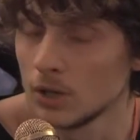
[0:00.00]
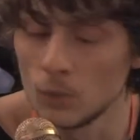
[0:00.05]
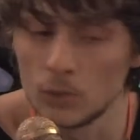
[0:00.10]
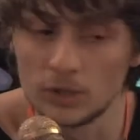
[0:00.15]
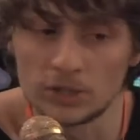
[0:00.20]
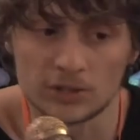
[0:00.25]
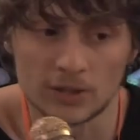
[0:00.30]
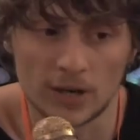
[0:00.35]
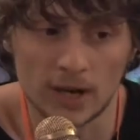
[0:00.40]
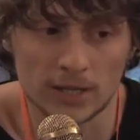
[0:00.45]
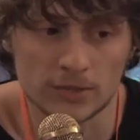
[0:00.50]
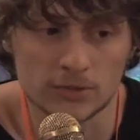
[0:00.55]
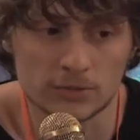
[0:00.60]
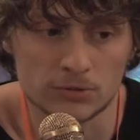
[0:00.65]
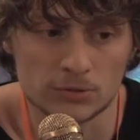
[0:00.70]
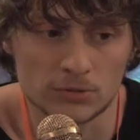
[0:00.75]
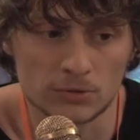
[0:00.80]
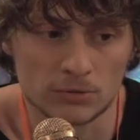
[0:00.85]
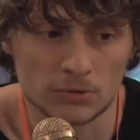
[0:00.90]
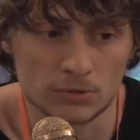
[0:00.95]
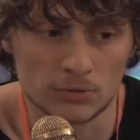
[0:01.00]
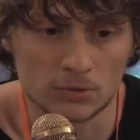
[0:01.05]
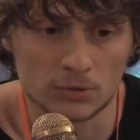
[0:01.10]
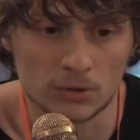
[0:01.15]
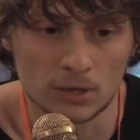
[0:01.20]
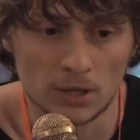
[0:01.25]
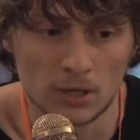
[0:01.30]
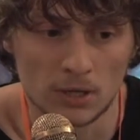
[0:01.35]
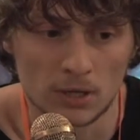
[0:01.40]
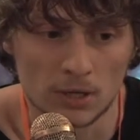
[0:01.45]
We tried
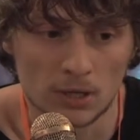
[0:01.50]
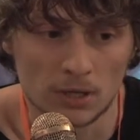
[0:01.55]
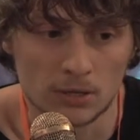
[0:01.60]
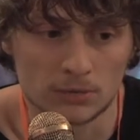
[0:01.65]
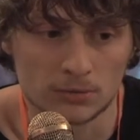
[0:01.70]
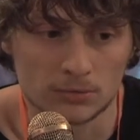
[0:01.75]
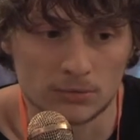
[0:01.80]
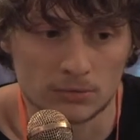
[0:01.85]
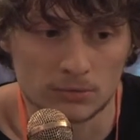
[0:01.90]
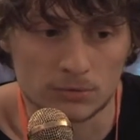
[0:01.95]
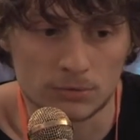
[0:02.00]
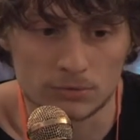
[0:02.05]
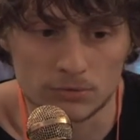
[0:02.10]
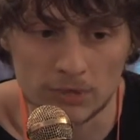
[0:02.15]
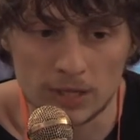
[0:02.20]
to to